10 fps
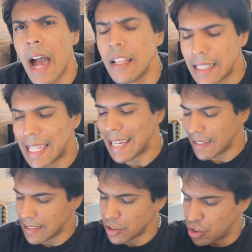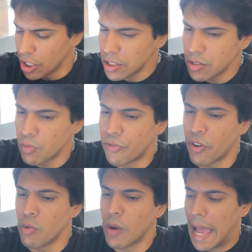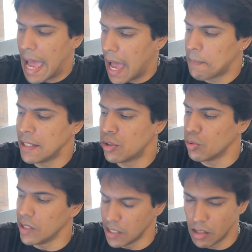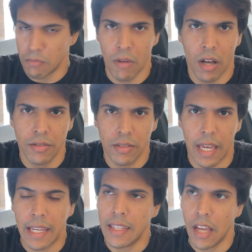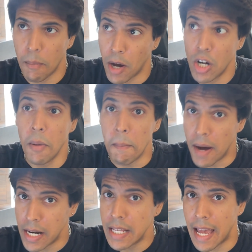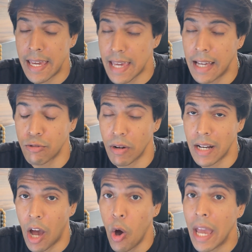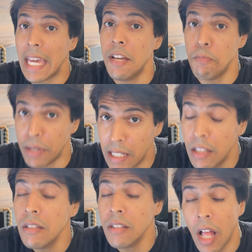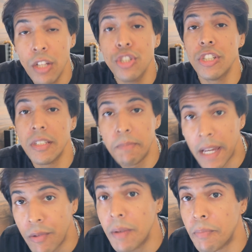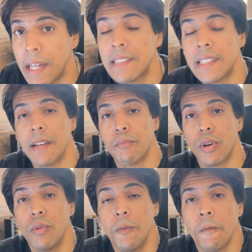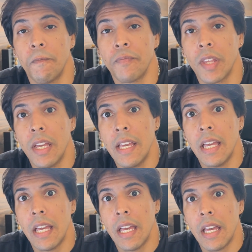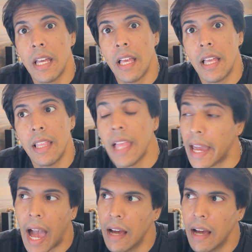Like, just from what happened to Elon Musk and the amount of money that he has right now, $1 billion is very baseline, bro. Like,